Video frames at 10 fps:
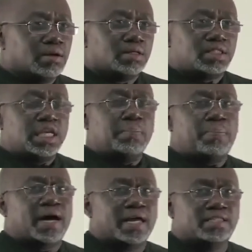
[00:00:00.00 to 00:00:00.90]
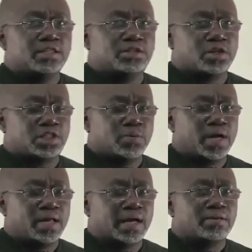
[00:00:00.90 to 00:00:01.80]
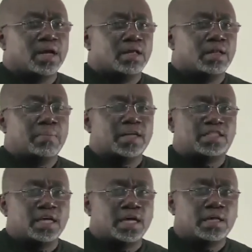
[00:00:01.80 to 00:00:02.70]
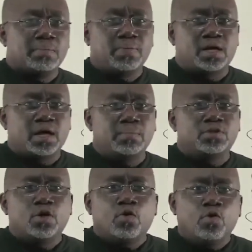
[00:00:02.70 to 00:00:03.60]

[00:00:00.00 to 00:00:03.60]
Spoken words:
SYN packets in such a way that the machine becomes